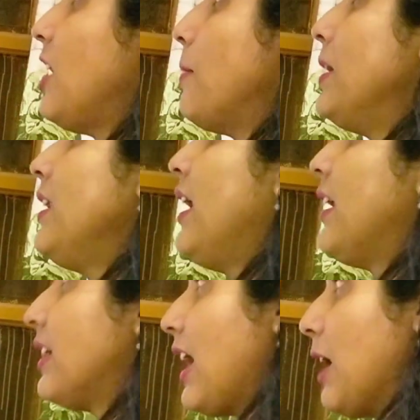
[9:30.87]
stamen
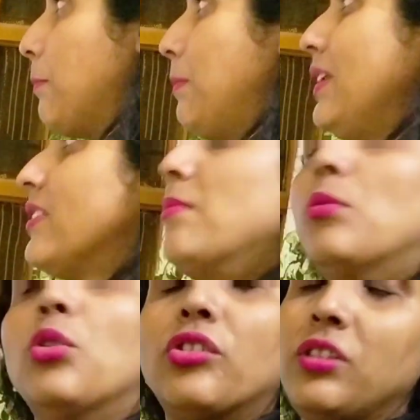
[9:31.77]
and carpel is the
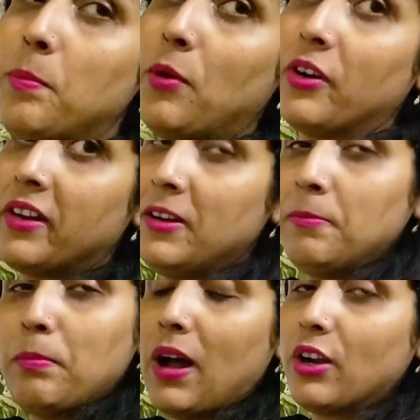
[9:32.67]
most
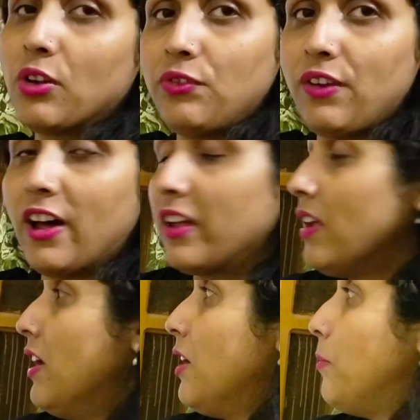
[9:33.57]
important part of
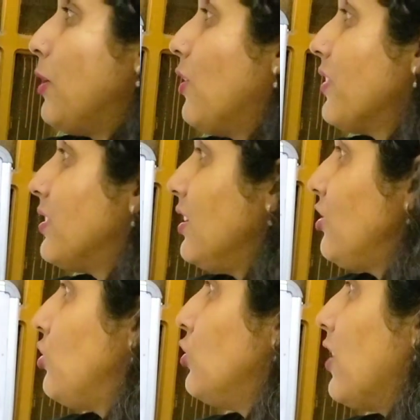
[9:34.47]
flower, because
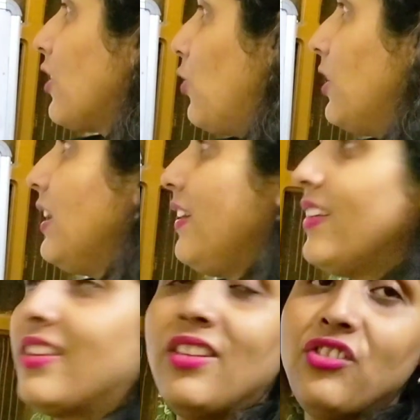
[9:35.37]
these two are called
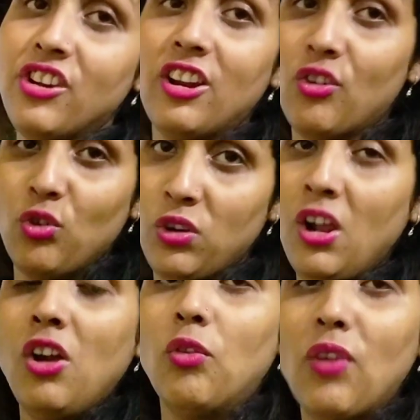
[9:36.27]
essential role.
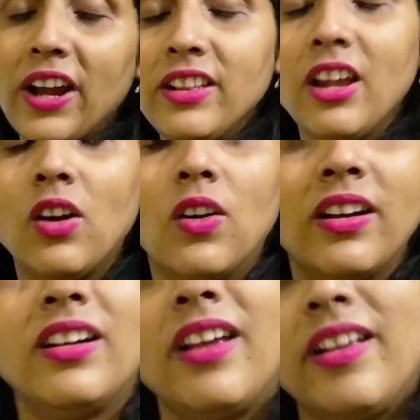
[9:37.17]
Why they
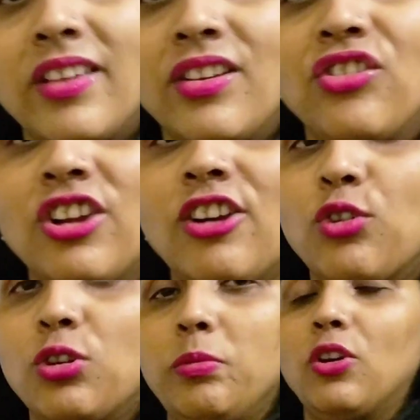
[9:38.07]
called it essential
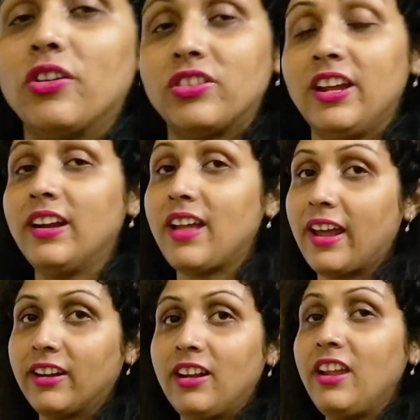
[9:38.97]
role? Because they are
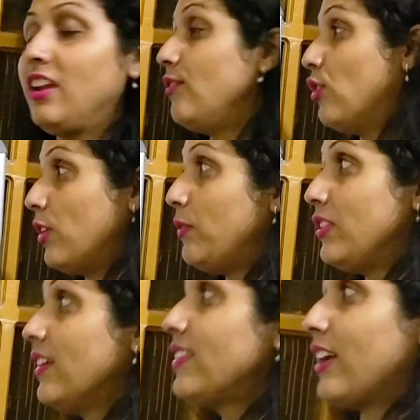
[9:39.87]
directly involved
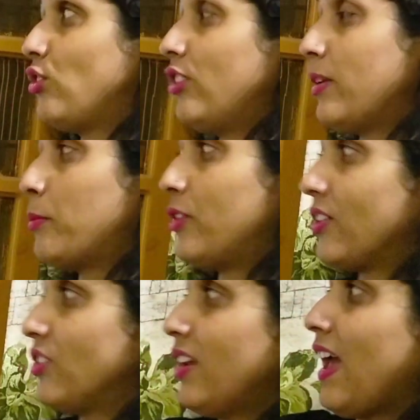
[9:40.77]
in the sexual
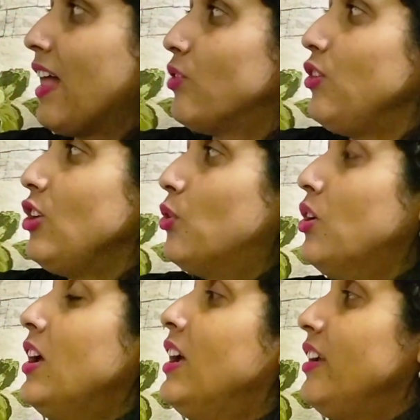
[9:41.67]
reproduction. As we
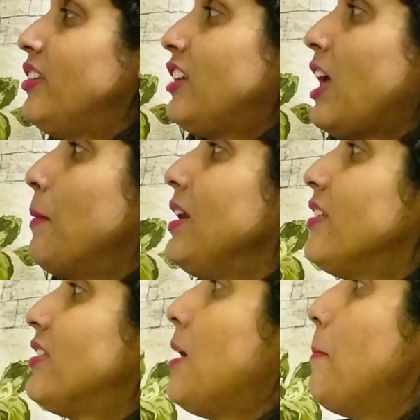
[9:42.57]
know, stamen
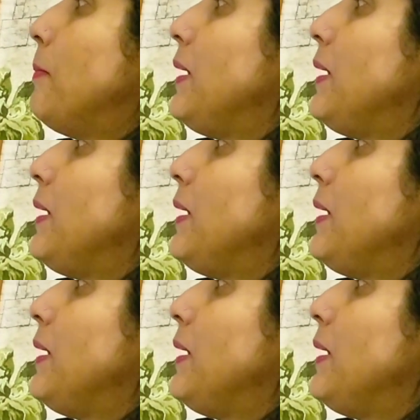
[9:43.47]
is the